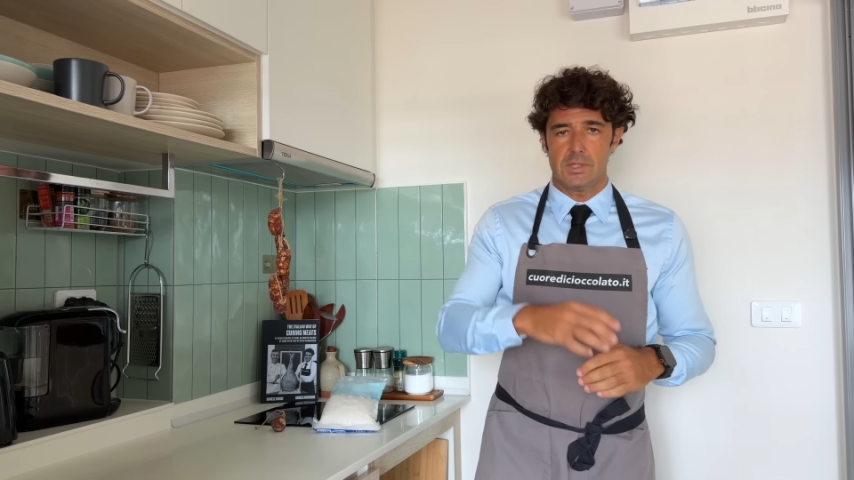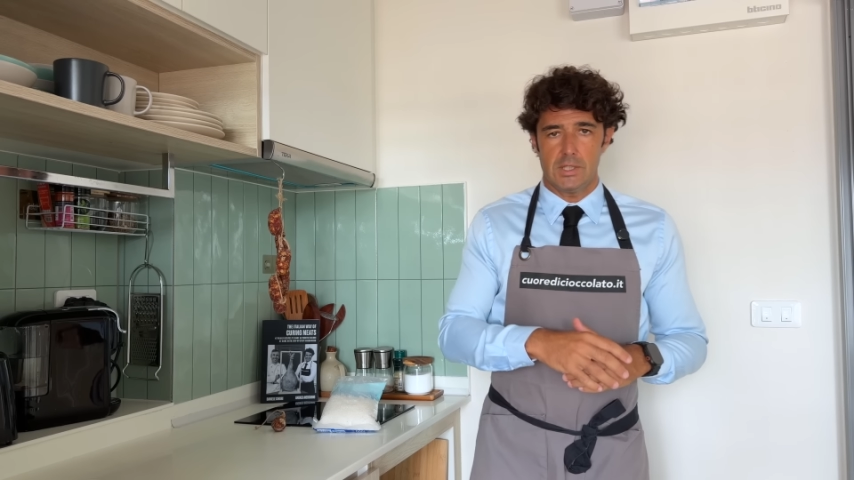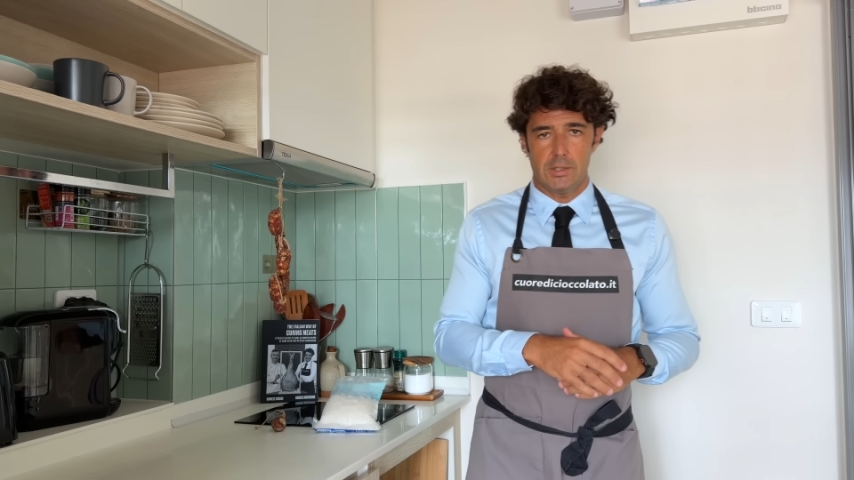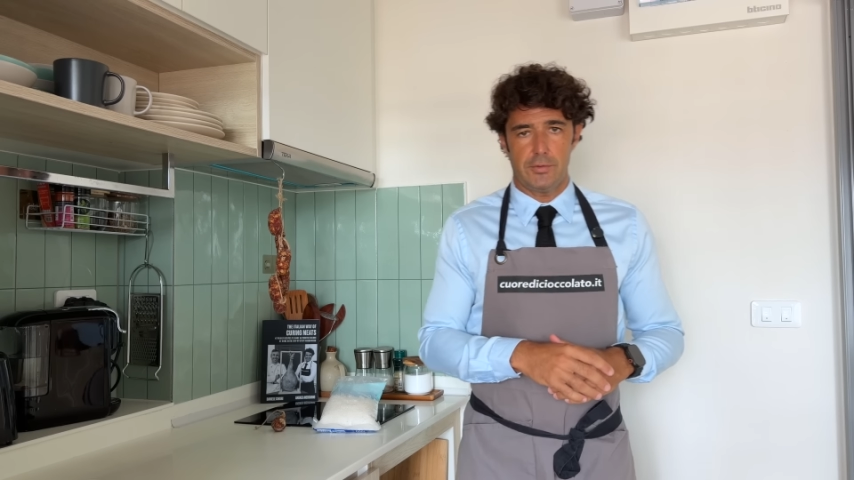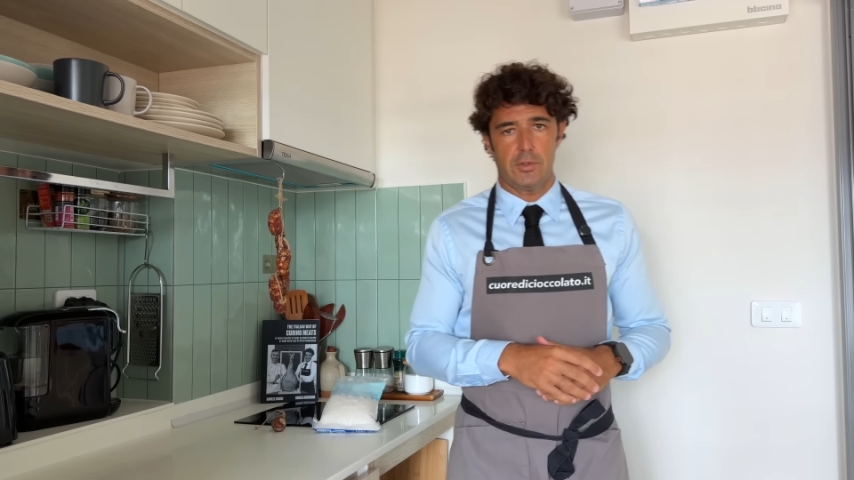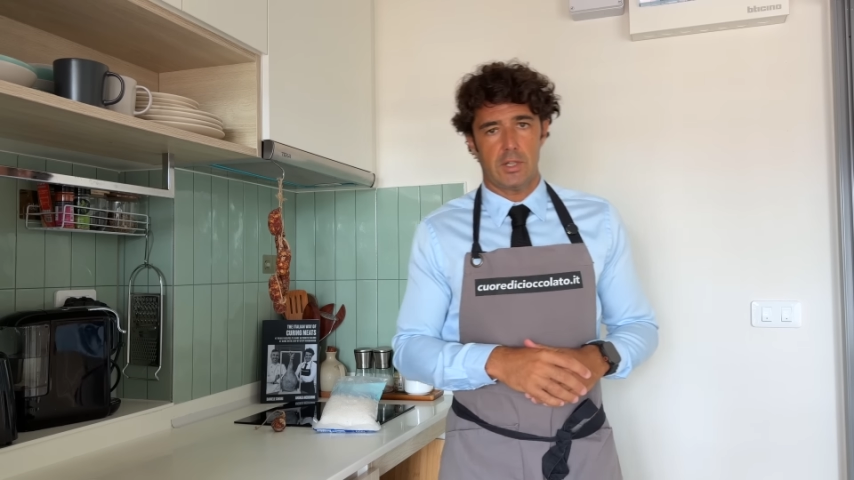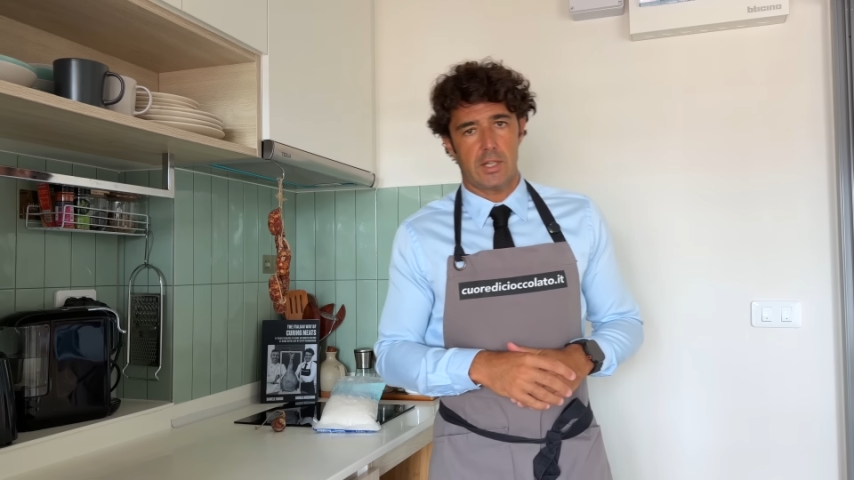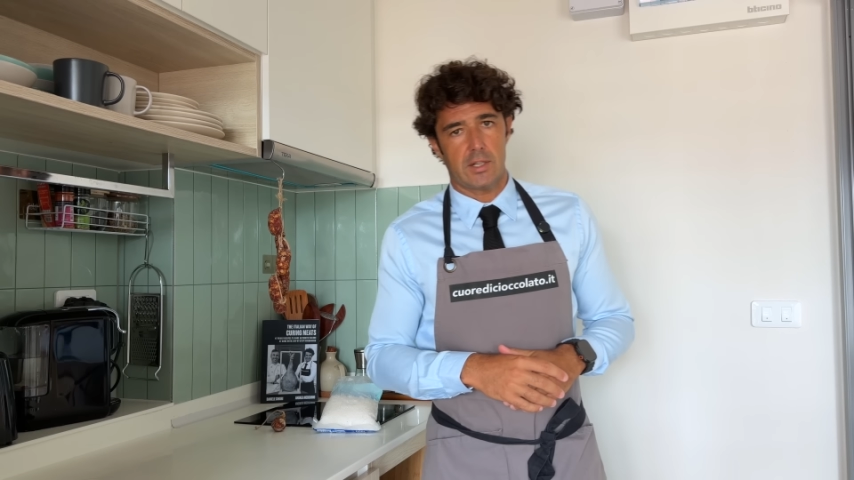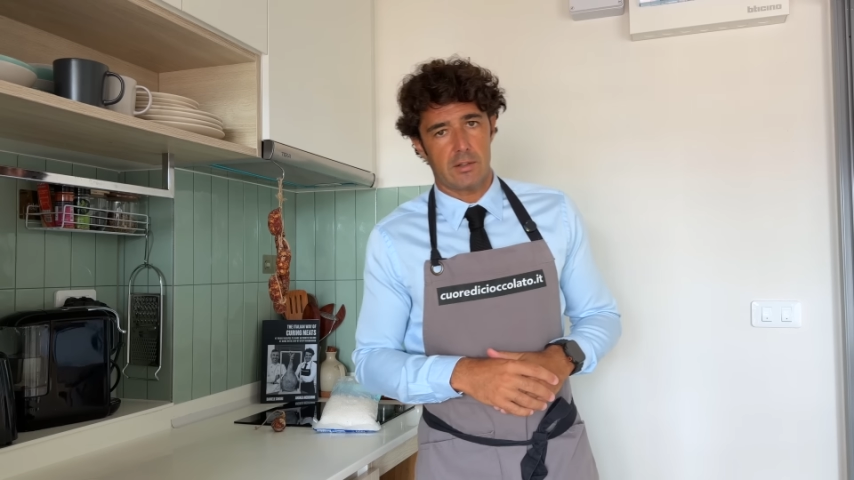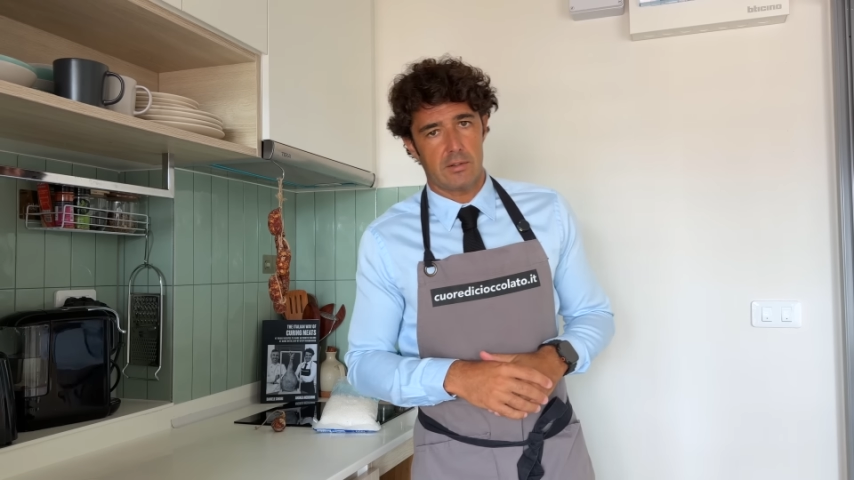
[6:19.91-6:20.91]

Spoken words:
if you are